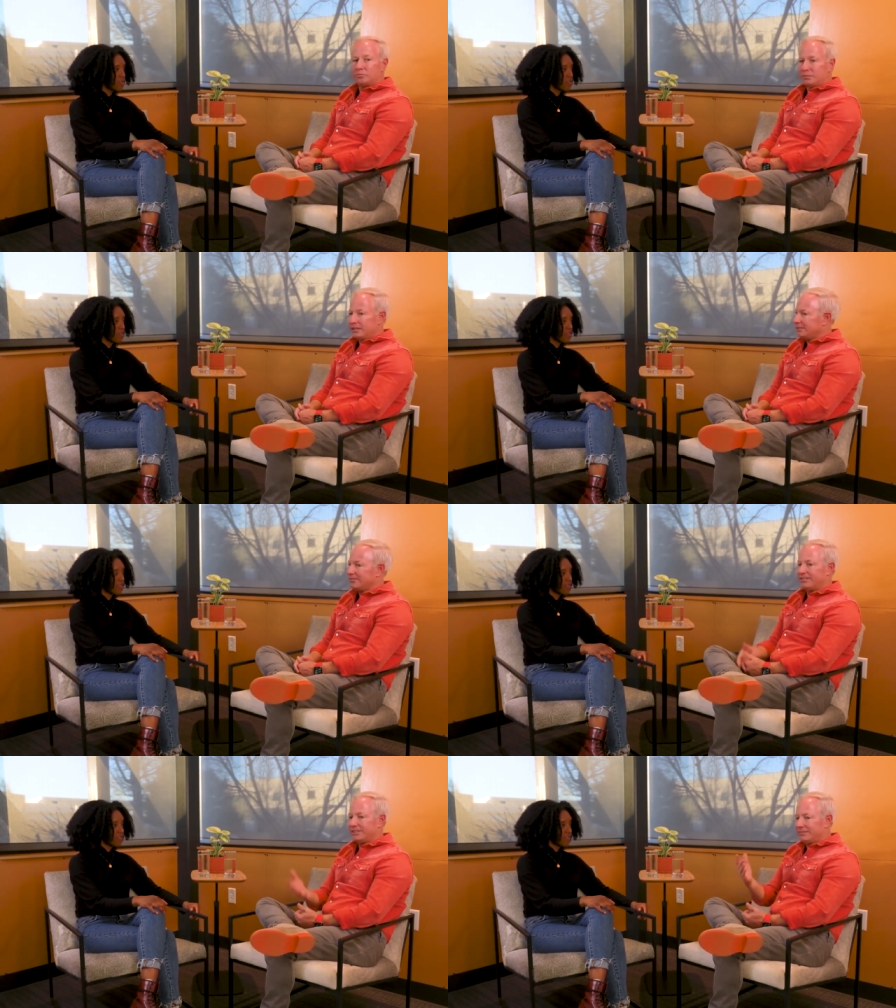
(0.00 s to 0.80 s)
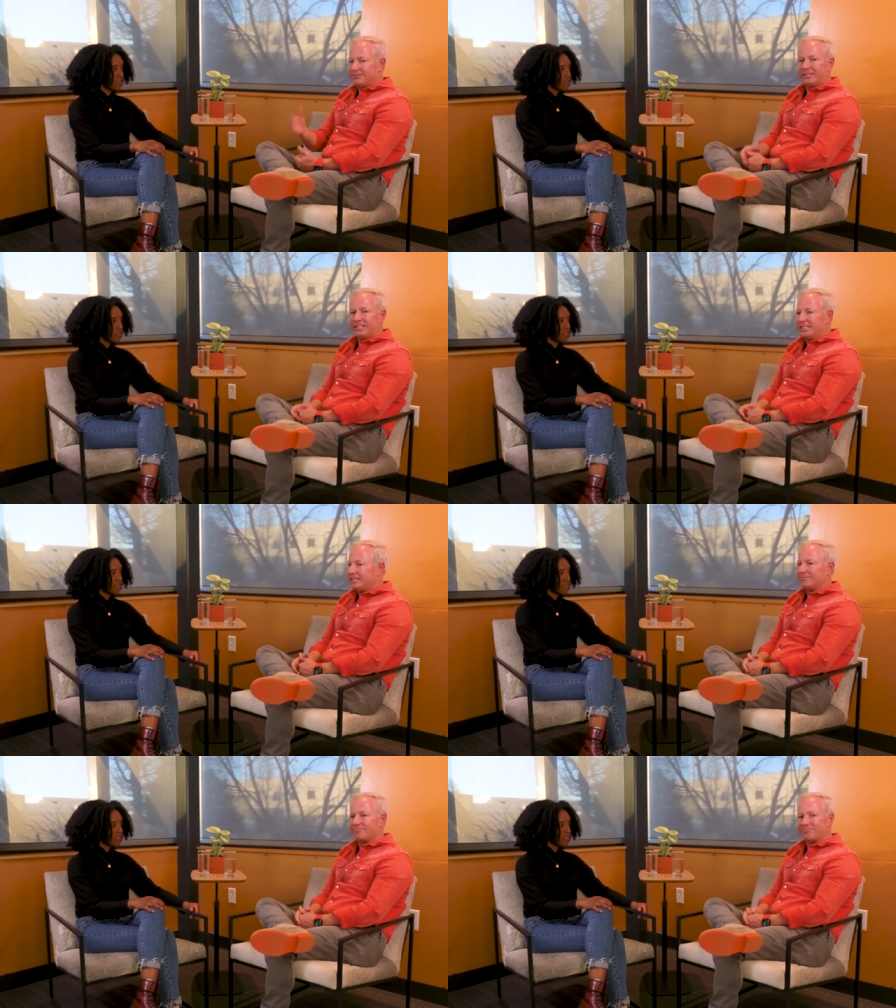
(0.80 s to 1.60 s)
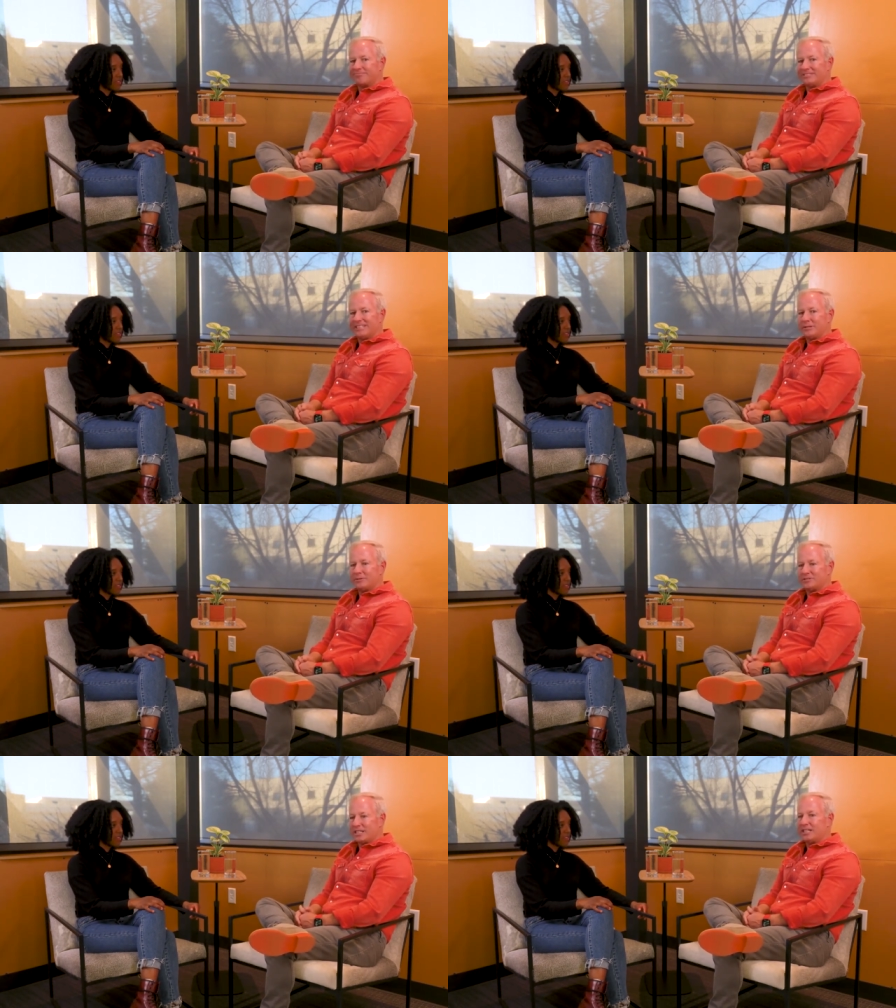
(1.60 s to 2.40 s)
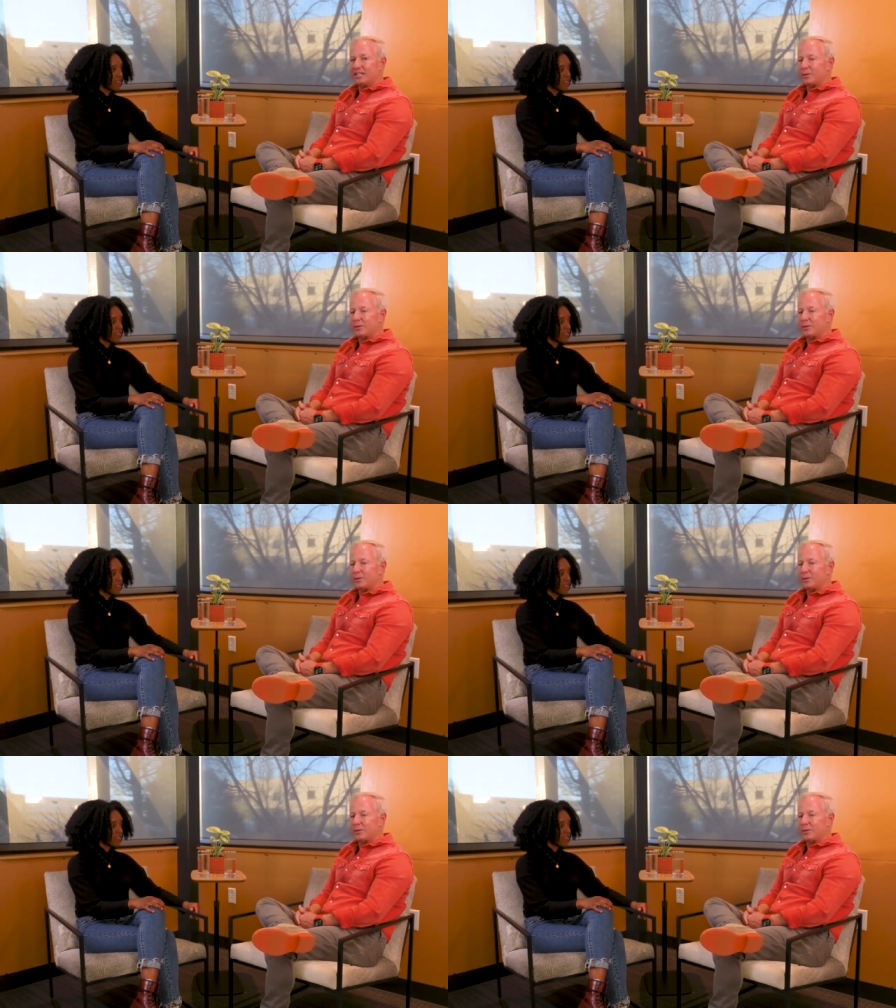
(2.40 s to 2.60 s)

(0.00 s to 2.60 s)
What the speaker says: please feel free to, send in a